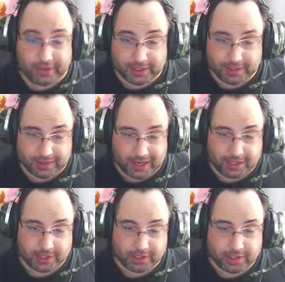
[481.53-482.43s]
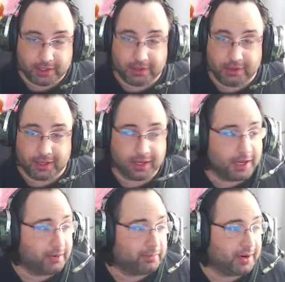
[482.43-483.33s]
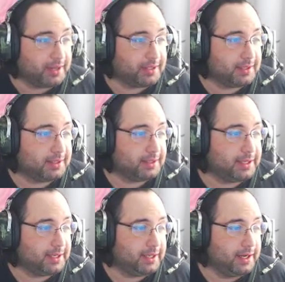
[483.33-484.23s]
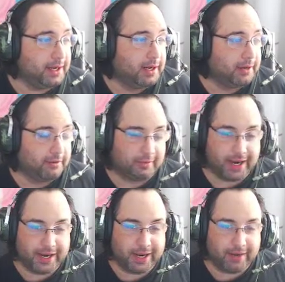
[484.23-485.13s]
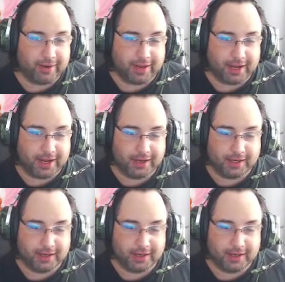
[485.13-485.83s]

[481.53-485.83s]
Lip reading: to actually click and press send right now on that.